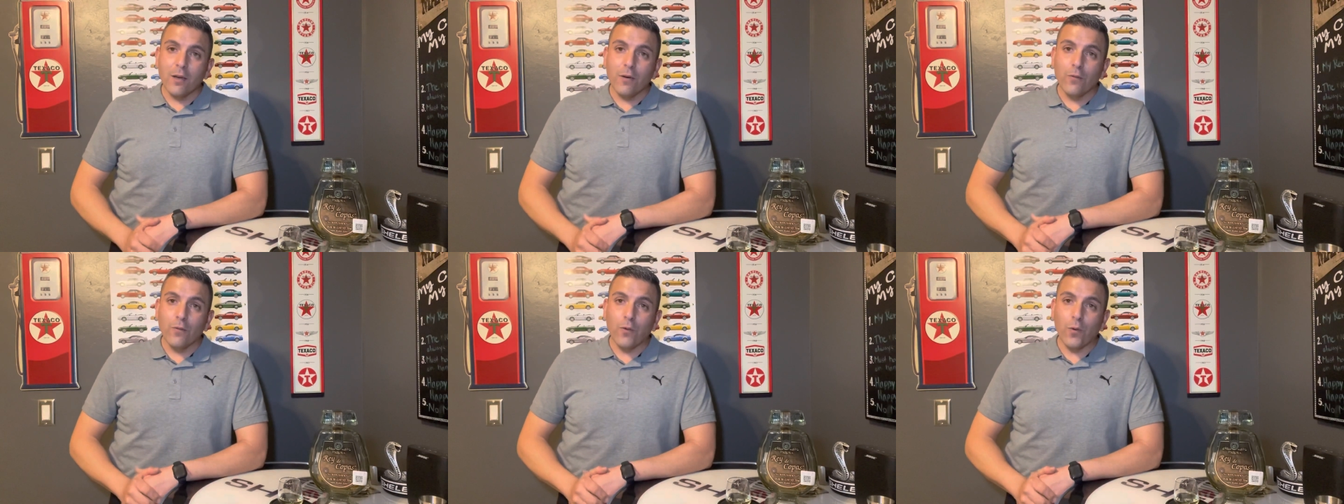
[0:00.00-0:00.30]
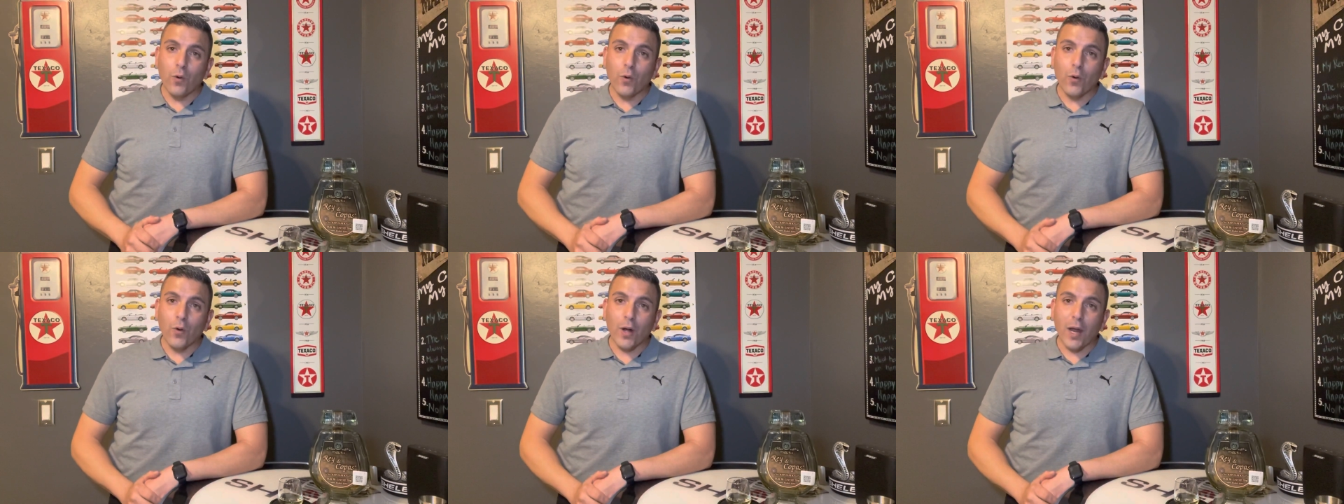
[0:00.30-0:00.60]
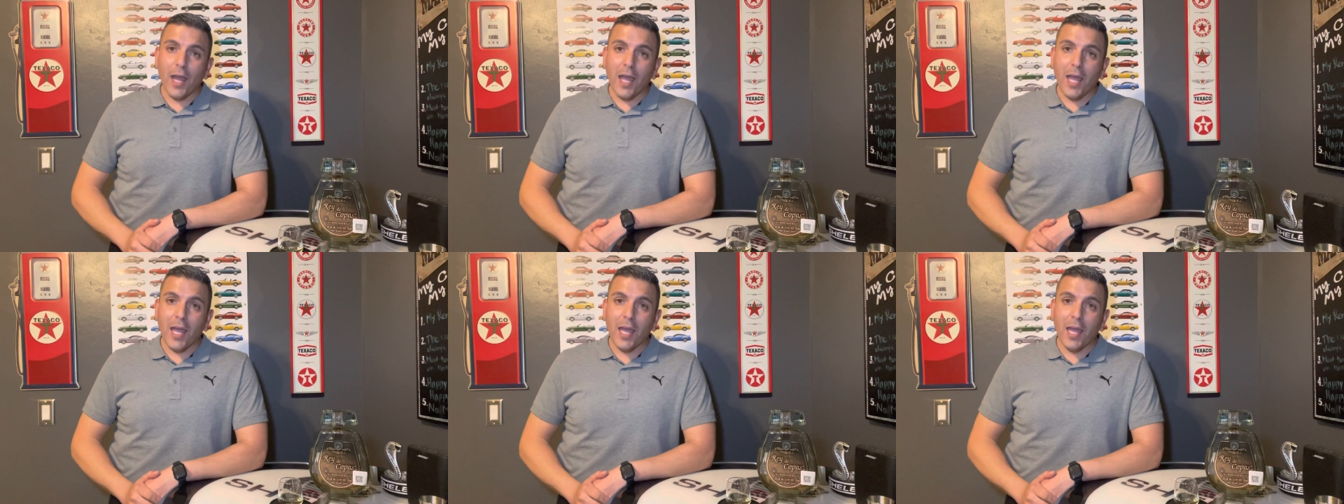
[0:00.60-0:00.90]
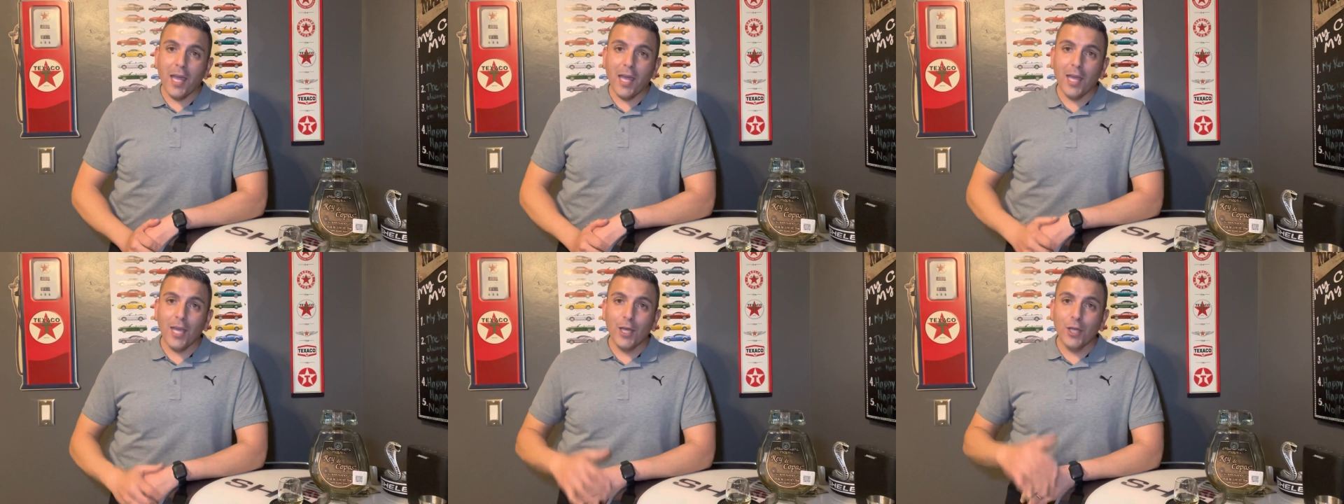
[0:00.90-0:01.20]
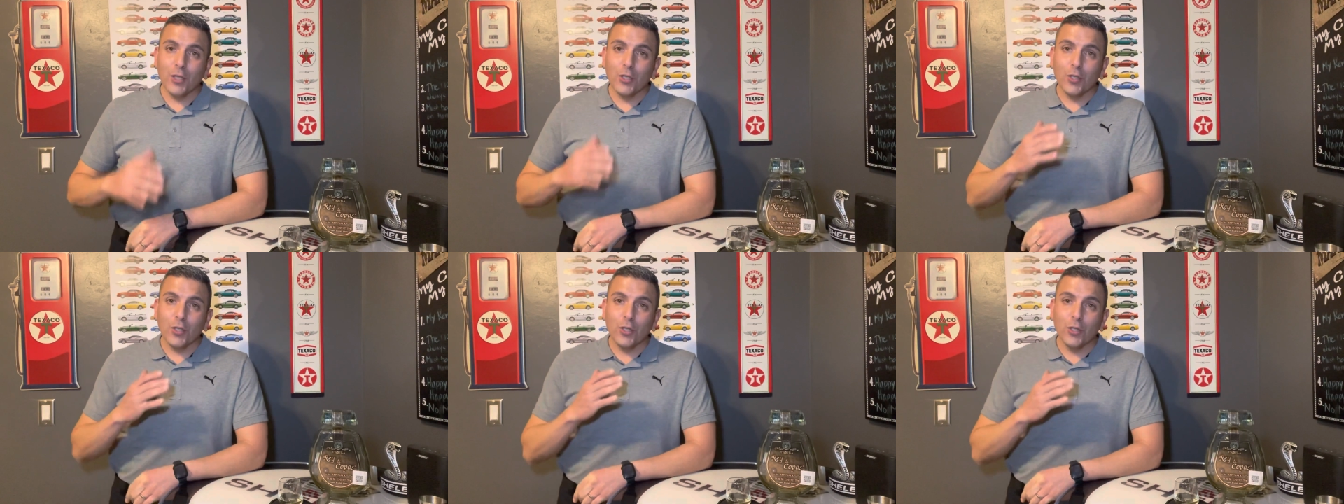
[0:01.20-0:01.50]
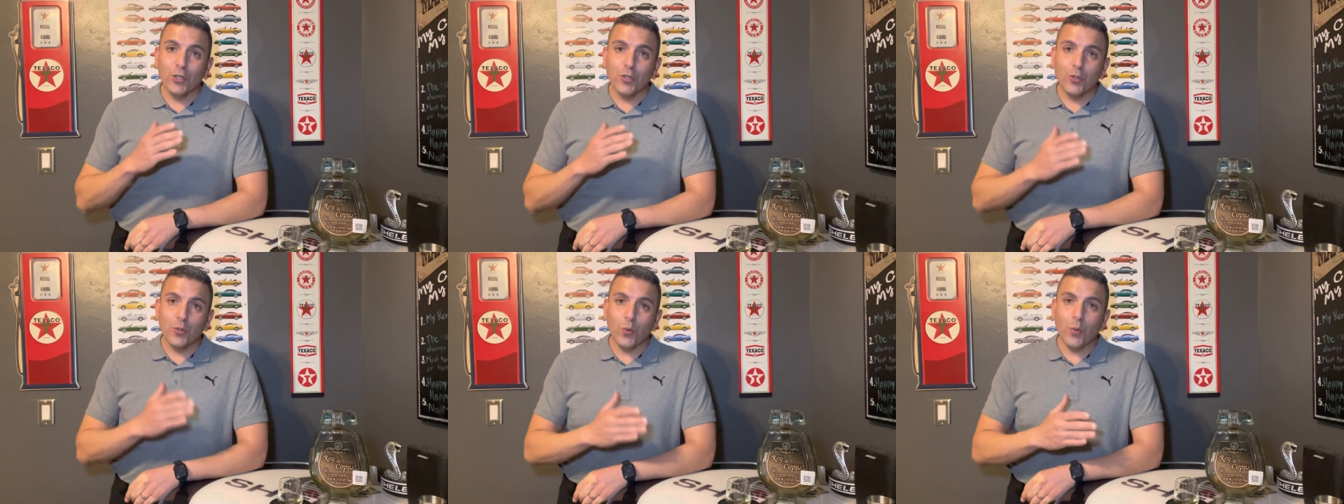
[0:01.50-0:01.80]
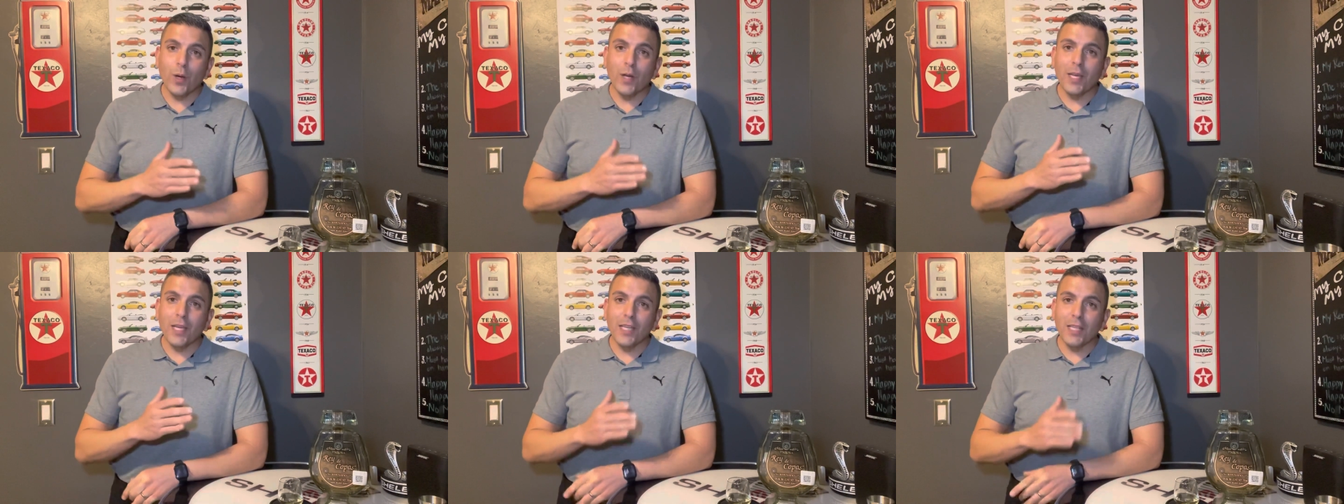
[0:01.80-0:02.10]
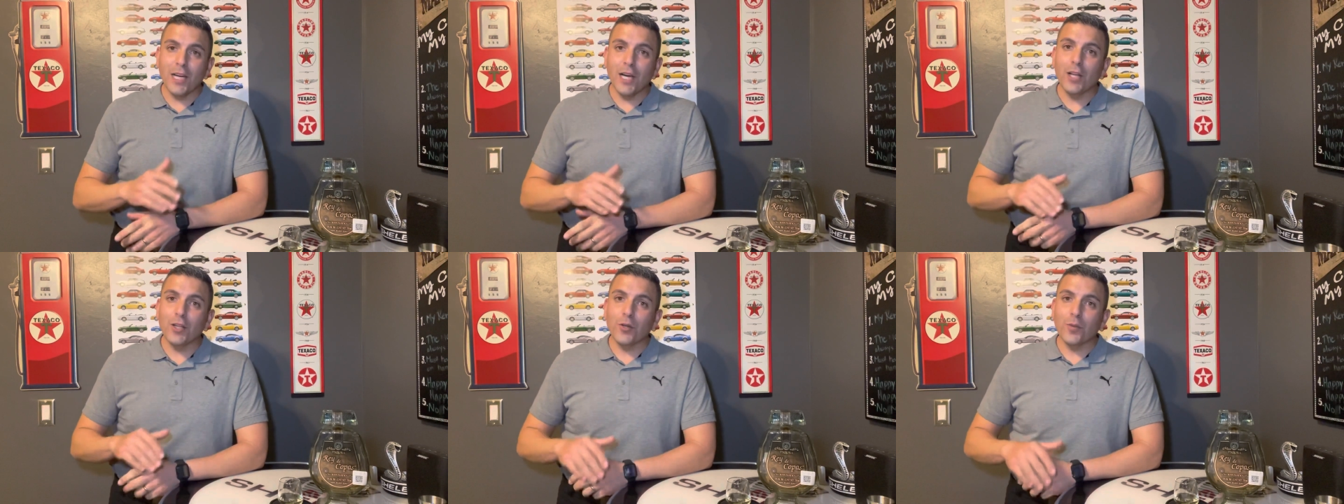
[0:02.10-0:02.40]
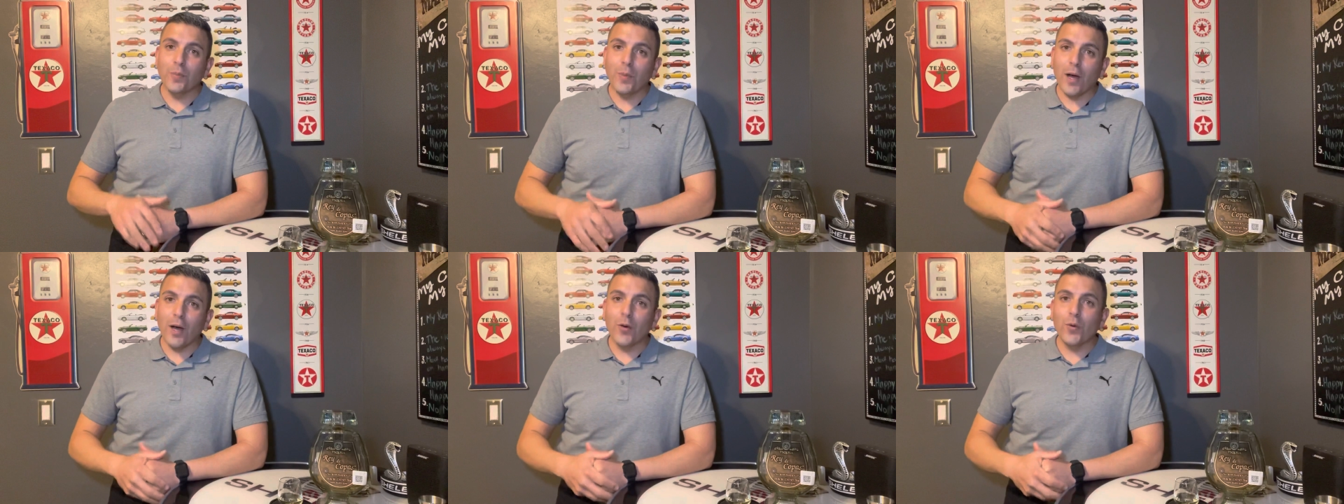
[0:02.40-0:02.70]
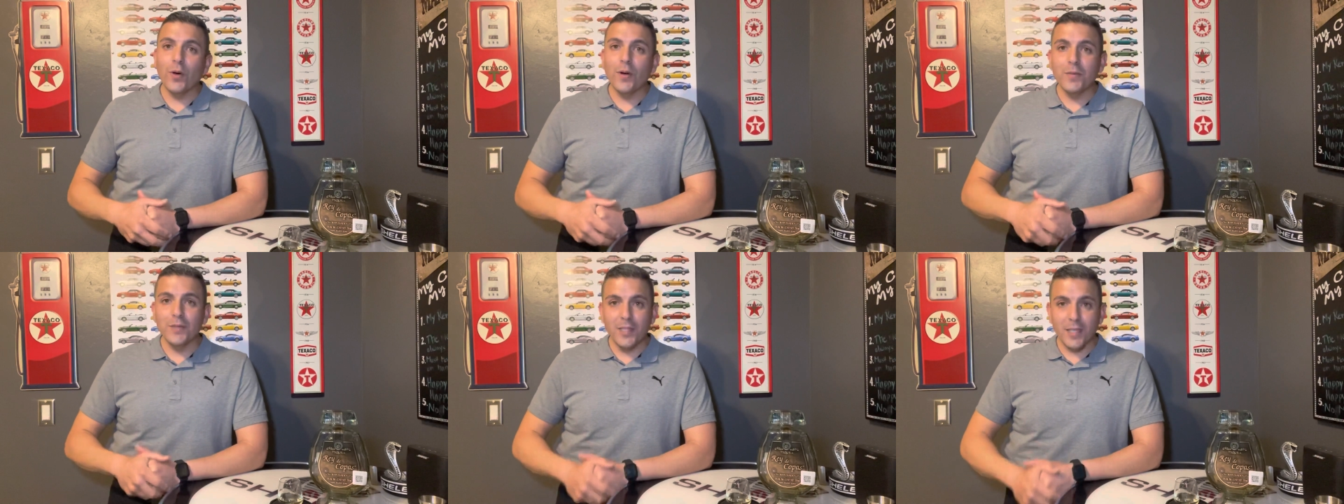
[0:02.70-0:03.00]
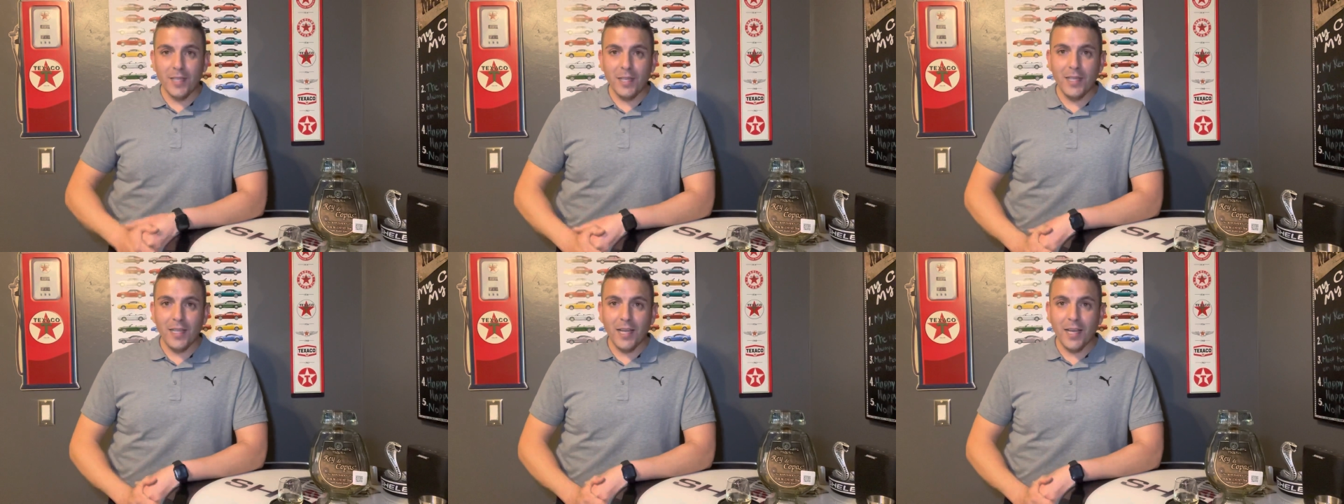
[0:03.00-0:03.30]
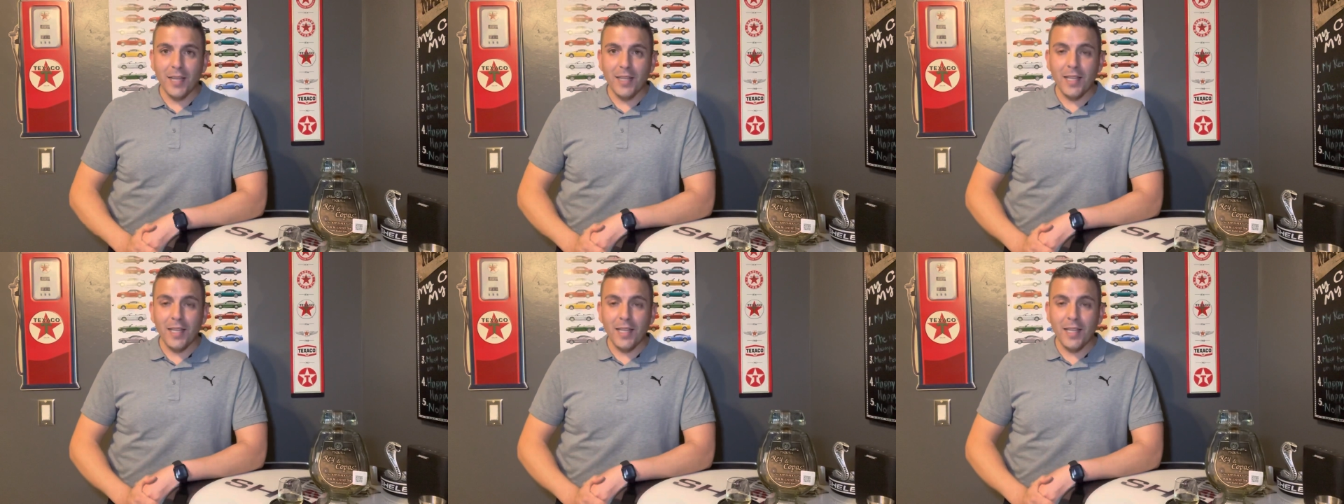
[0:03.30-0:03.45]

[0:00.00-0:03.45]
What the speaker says: for a $20 bottle of tequila.